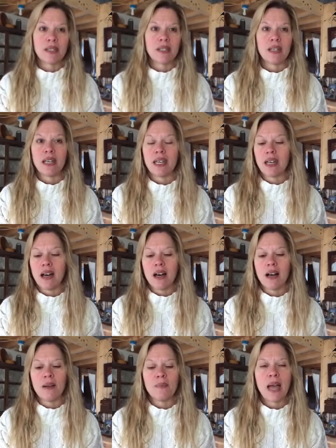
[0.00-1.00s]
It's a
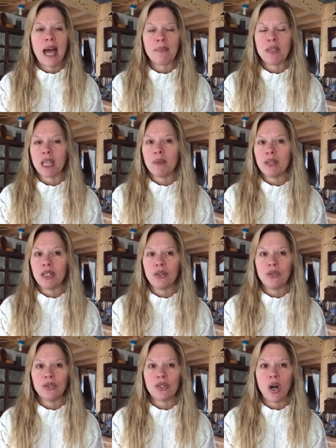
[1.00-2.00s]
um, app that can be
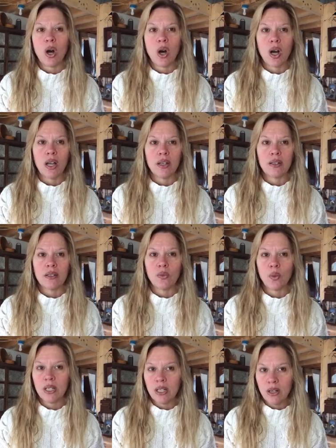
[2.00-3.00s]
used
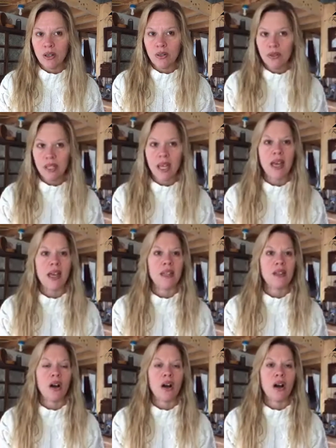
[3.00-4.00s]
on Windows
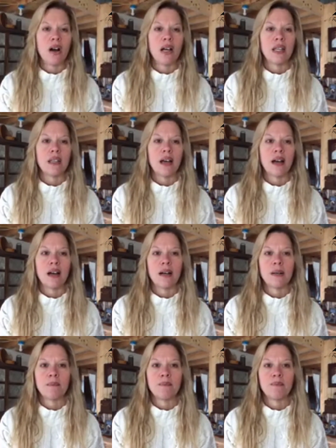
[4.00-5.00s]
and on
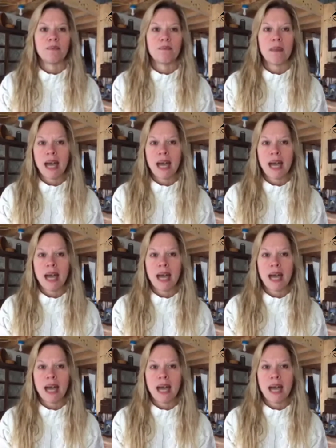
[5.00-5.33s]
um,